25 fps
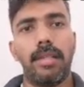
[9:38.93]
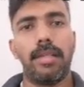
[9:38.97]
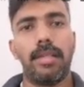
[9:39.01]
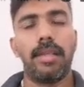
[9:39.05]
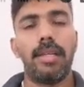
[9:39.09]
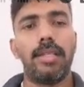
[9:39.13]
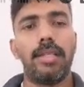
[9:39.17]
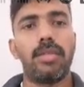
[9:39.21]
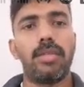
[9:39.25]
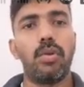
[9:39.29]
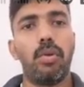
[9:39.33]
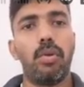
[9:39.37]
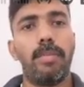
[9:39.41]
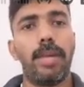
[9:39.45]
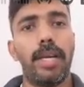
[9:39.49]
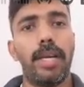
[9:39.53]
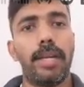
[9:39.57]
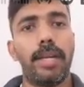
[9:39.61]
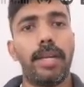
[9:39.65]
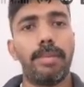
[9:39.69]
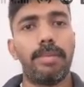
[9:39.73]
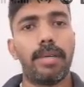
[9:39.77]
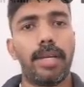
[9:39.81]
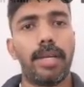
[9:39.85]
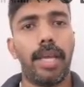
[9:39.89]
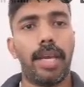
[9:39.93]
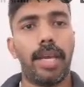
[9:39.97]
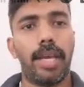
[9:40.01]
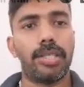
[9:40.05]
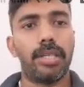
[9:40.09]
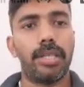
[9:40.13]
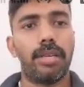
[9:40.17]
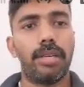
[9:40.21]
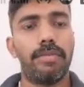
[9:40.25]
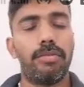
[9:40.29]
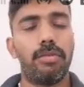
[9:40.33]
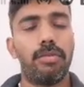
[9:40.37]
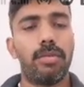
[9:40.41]
There is no multiple
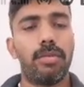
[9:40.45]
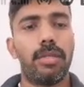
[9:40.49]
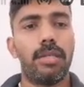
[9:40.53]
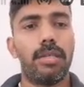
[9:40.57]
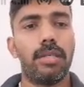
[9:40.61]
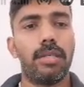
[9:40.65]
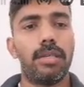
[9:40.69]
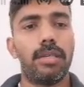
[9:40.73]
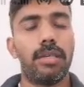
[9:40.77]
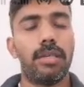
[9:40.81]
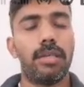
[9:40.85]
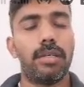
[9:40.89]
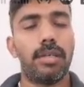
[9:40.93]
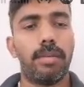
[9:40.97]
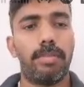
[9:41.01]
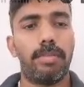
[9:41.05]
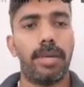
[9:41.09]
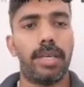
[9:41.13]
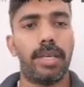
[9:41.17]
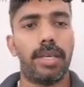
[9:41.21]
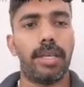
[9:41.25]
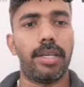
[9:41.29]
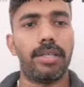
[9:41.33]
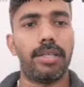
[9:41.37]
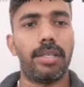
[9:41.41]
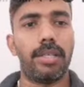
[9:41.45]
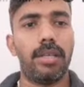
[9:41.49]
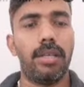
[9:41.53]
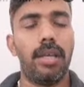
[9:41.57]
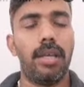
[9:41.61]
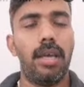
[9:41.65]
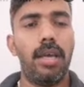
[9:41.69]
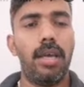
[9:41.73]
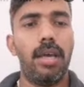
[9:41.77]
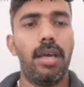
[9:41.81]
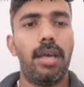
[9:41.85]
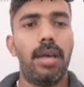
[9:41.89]
reaction for the replication,